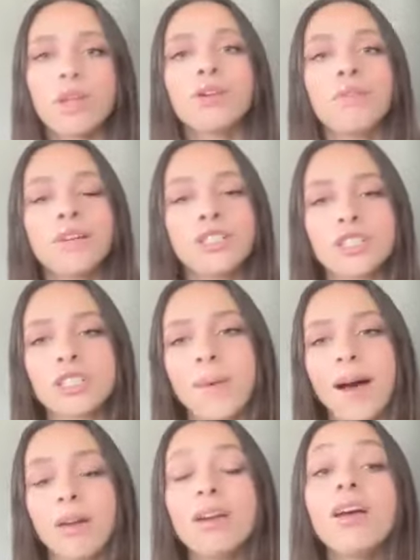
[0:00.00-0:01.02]
you know, it's just
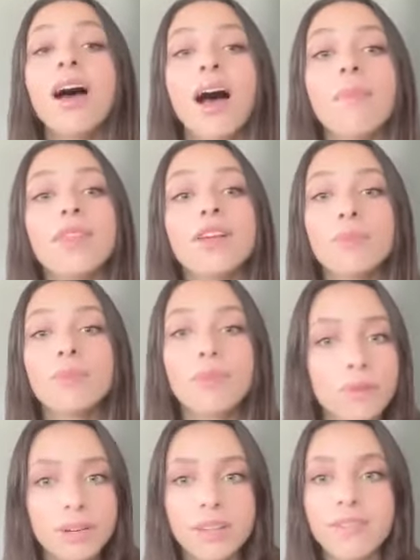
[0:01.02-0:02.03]
about um, the
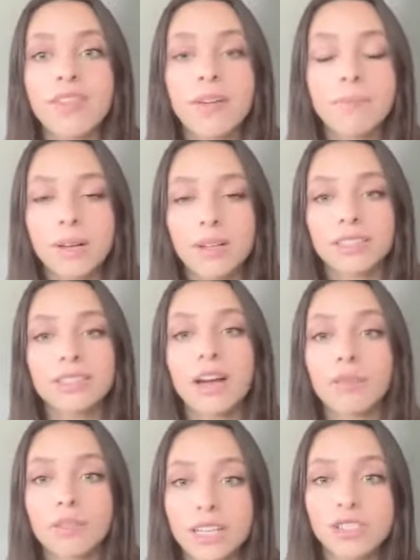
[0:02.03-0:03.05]
community that they built and
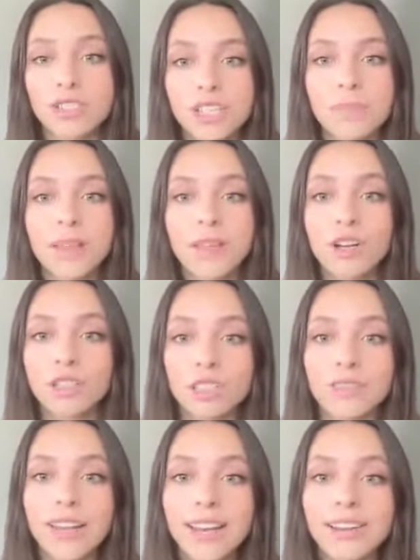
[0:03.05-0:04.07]
that relationship they've
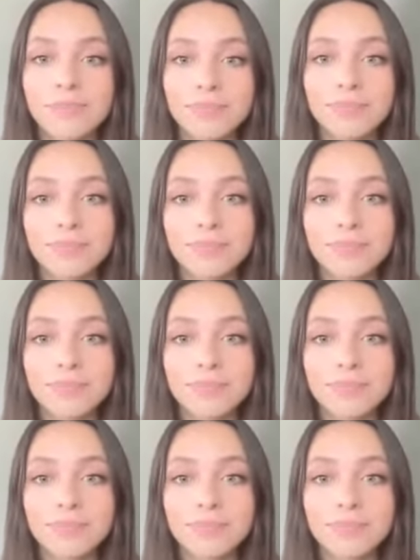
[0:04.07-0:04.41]
cultivated.